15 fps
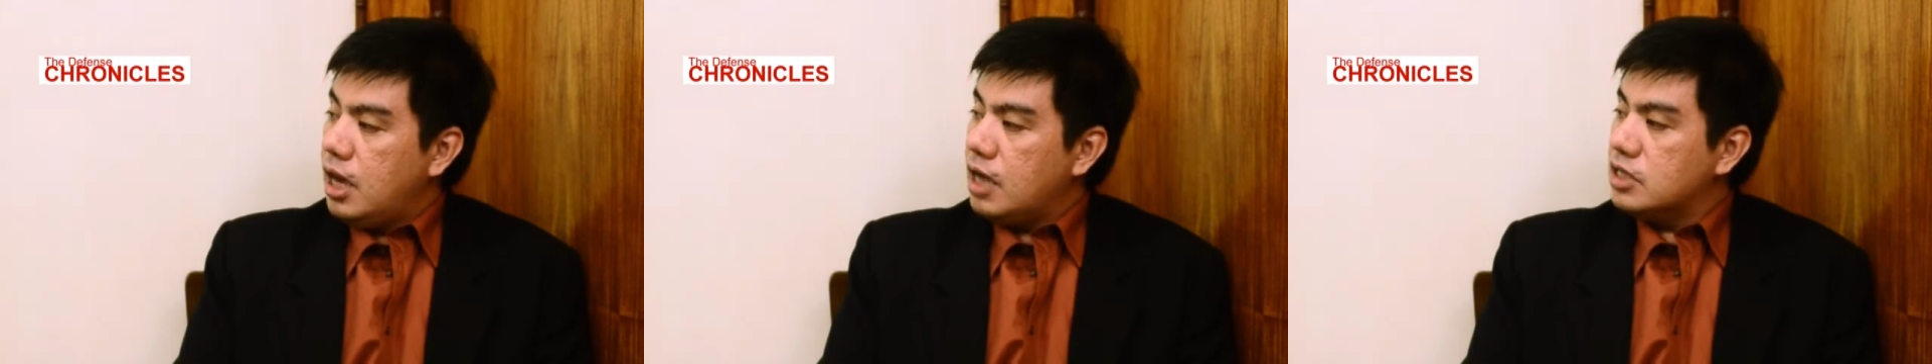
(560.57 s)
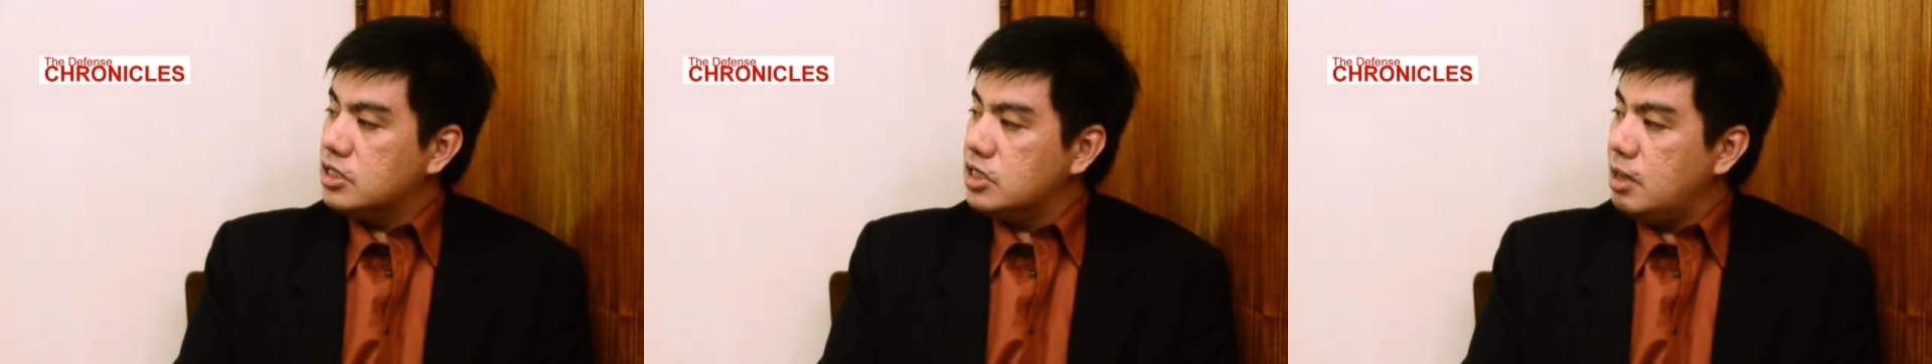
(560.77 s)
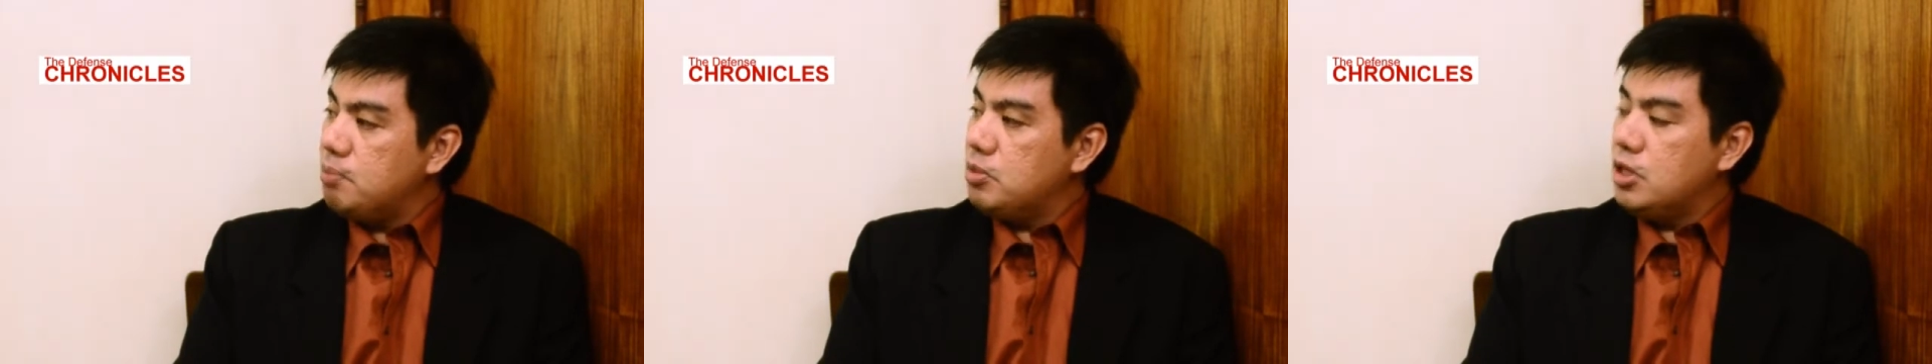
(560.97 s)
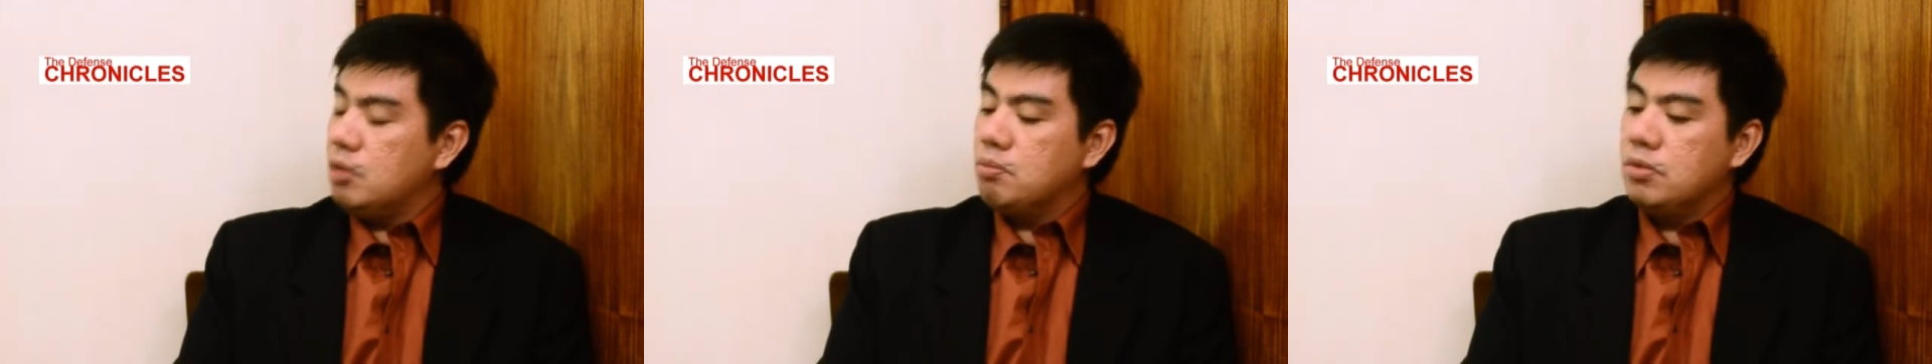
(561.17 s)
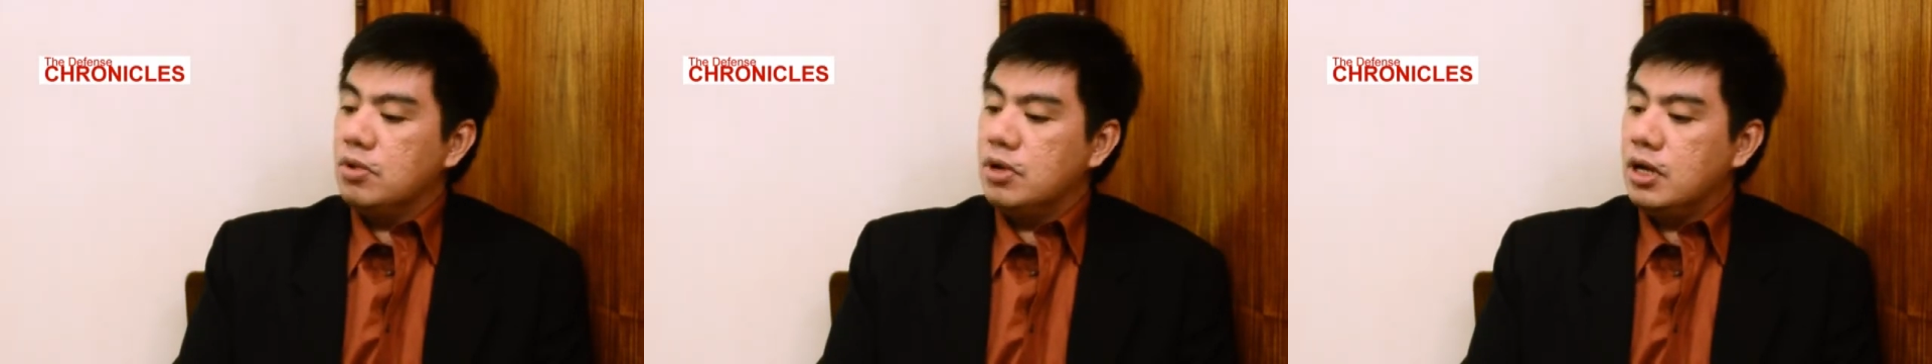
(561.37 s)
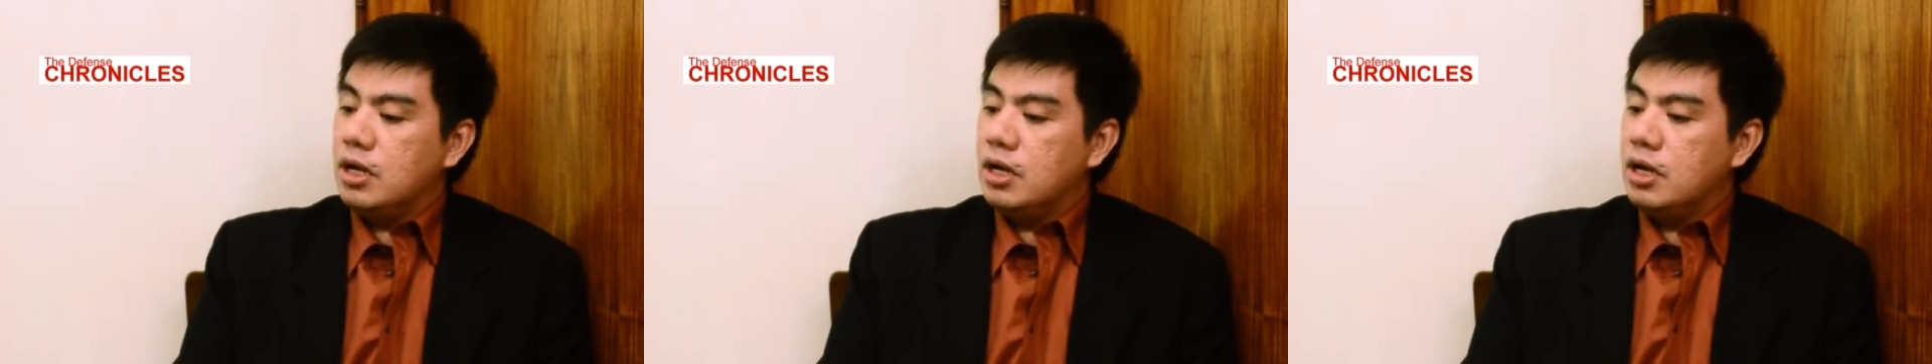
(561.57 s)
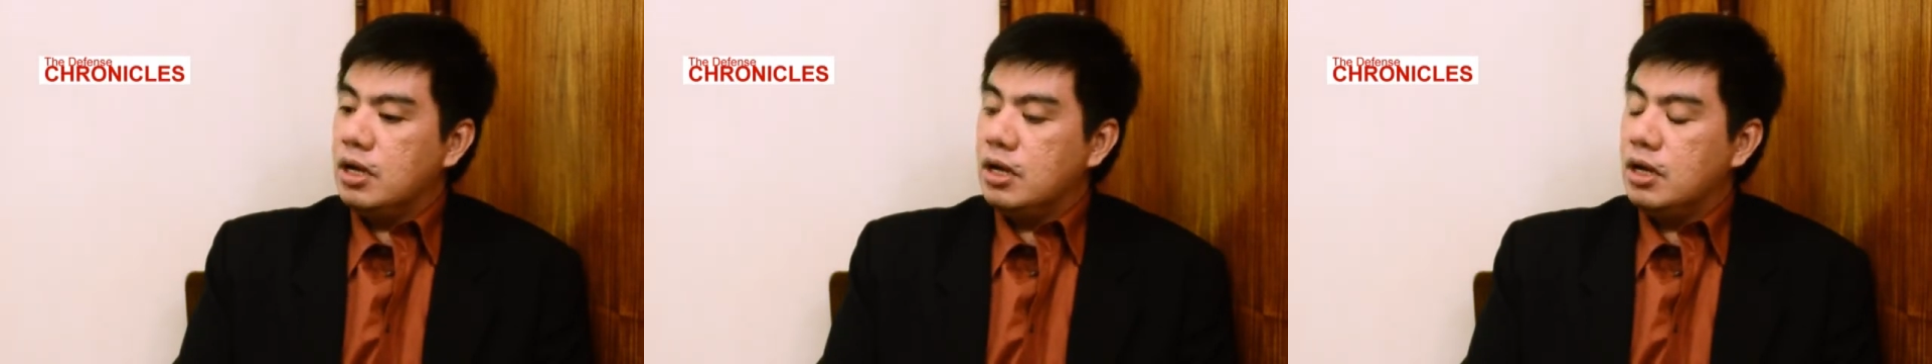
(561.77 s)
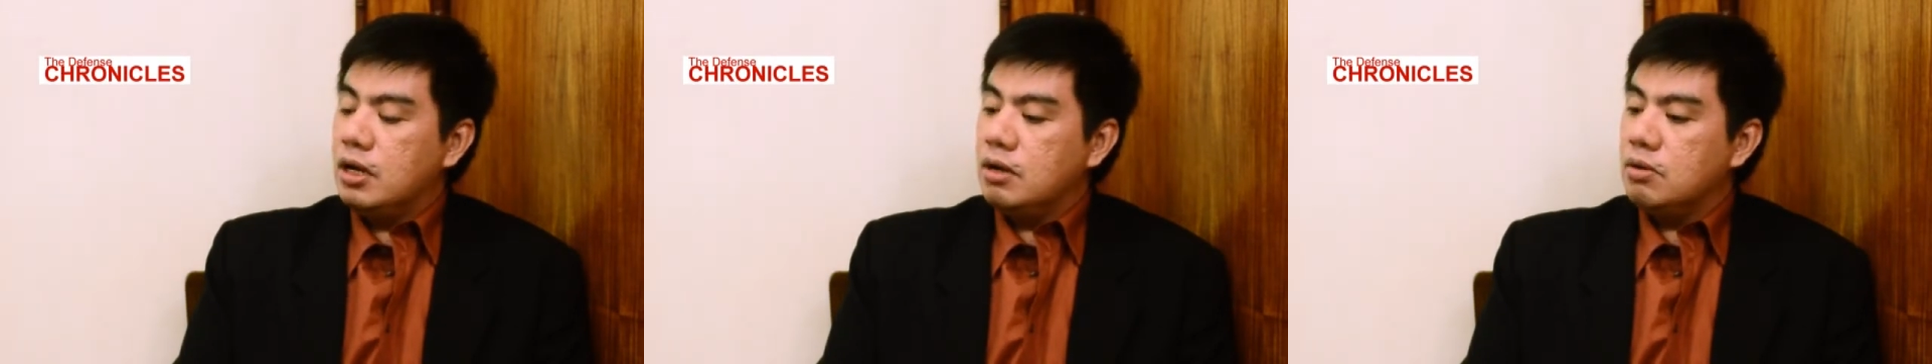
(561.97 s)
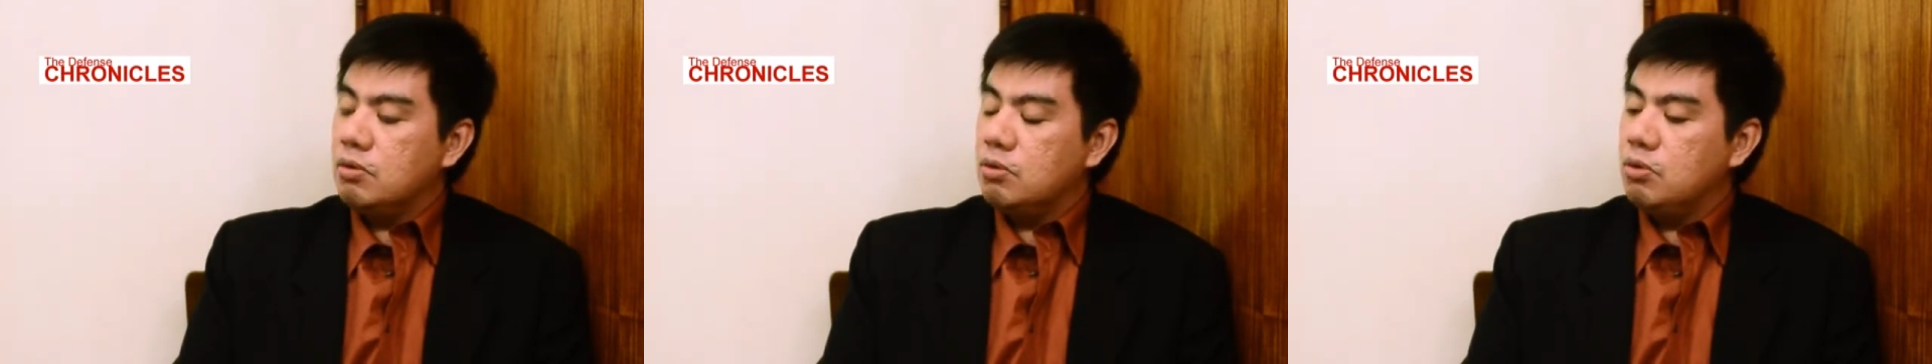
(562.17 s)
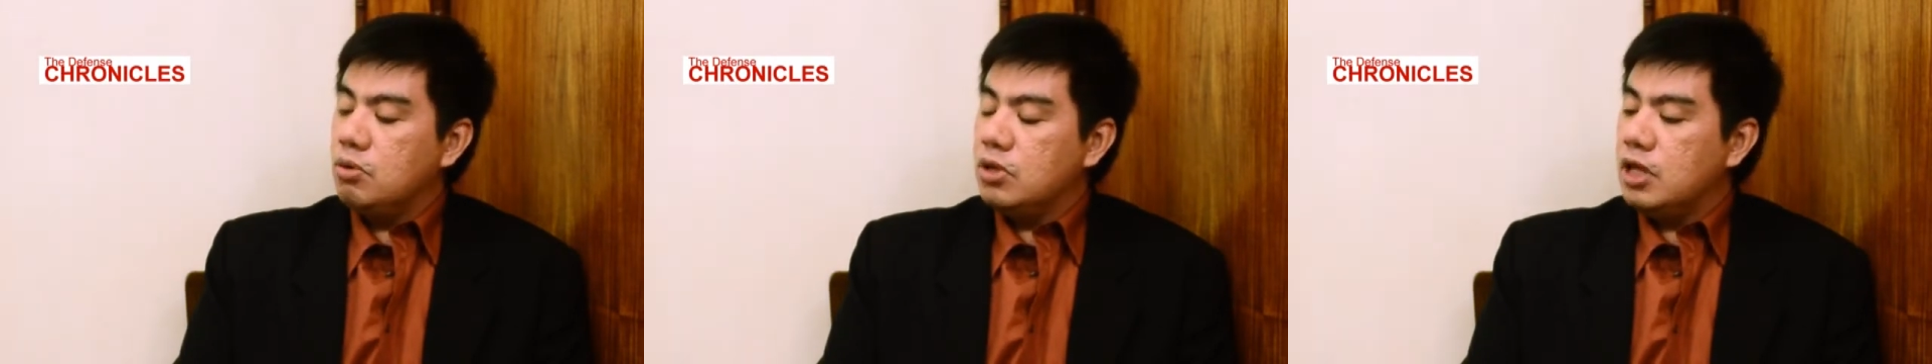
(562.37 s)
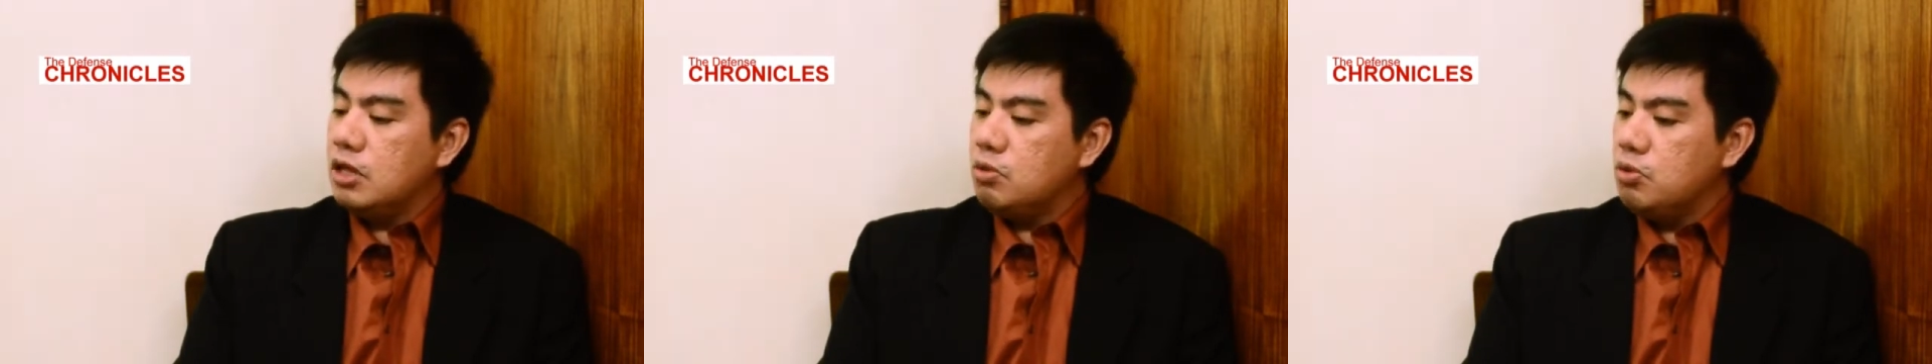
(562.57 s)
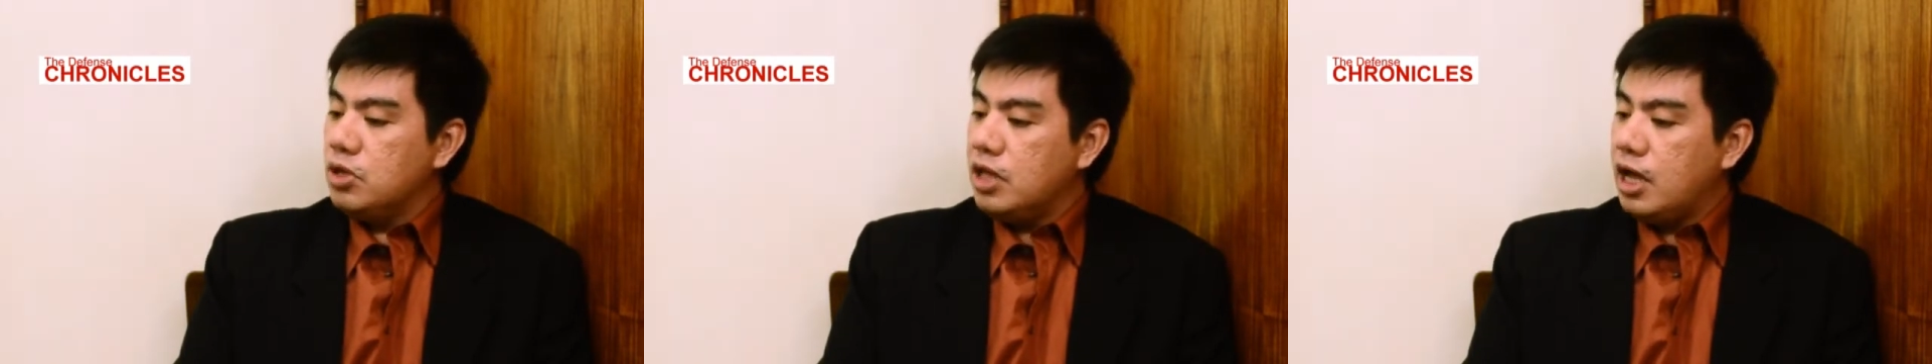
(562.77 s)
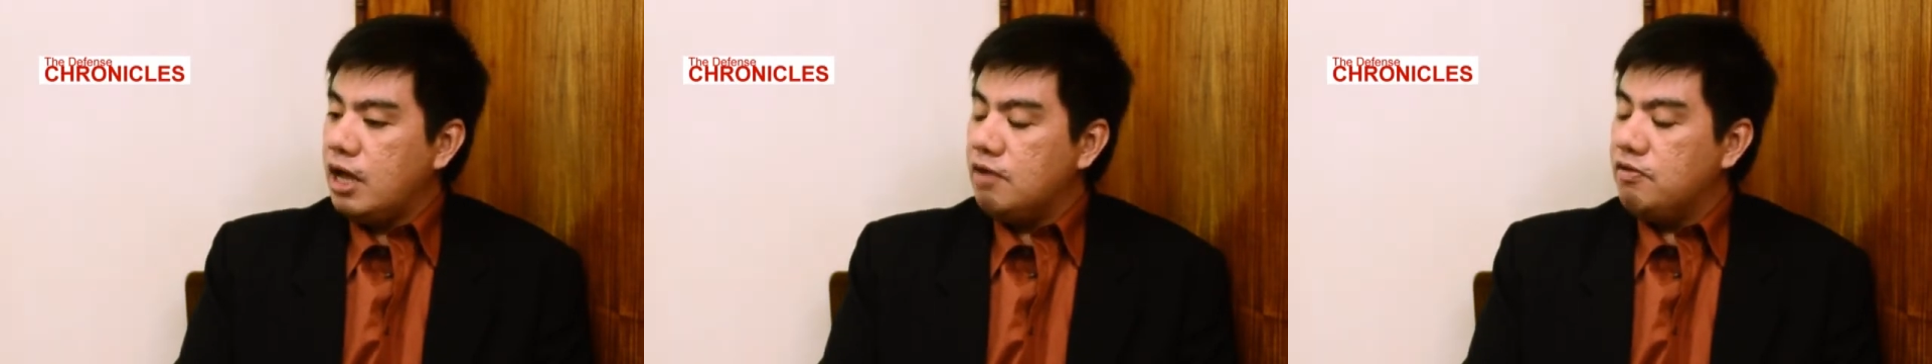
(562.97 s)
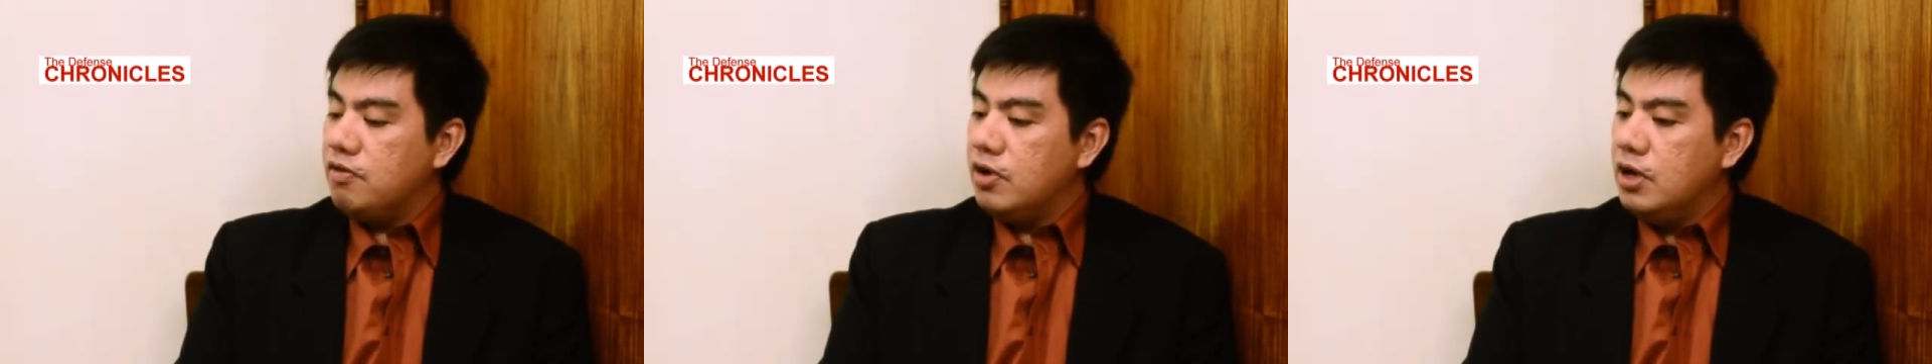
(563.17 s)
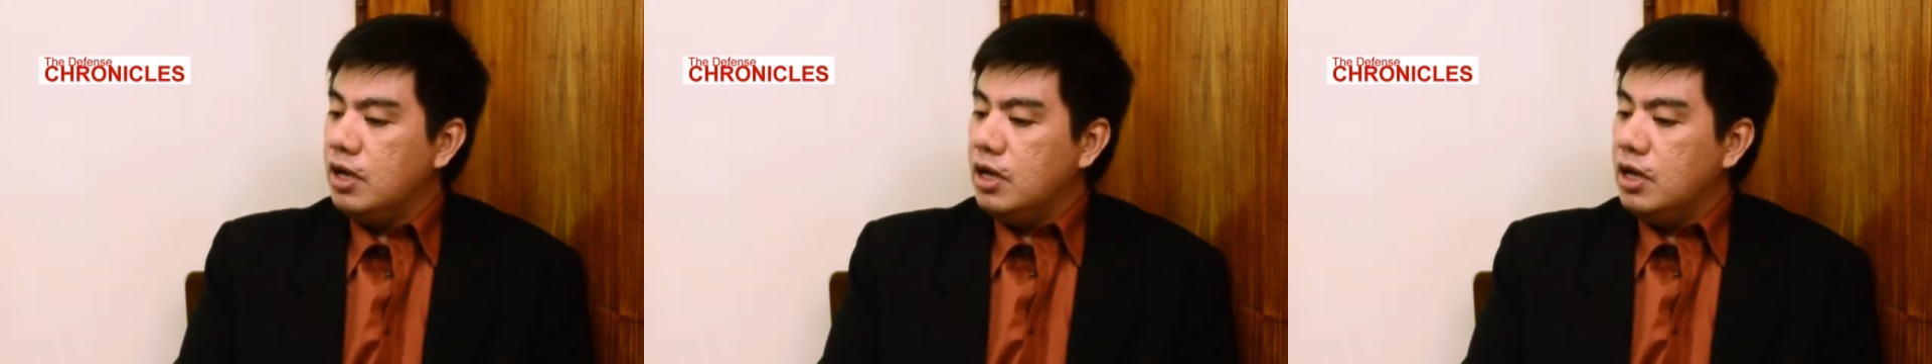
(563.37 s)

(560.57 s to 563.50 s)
that would have